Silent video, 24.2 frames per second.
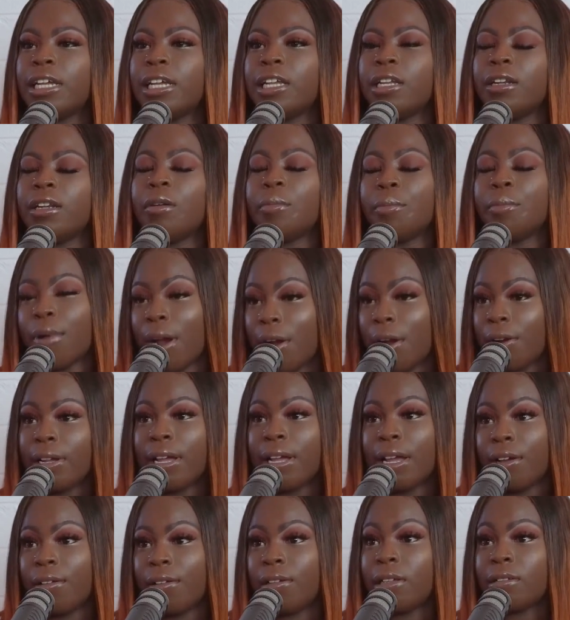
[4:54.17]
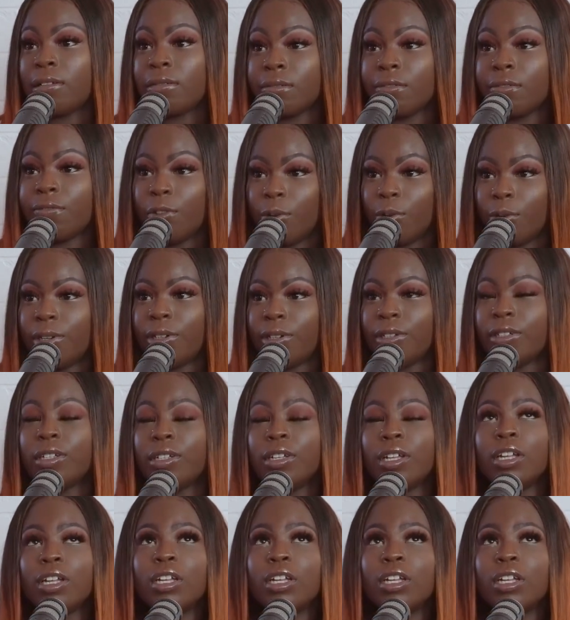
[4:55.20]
in Broward County, Florida.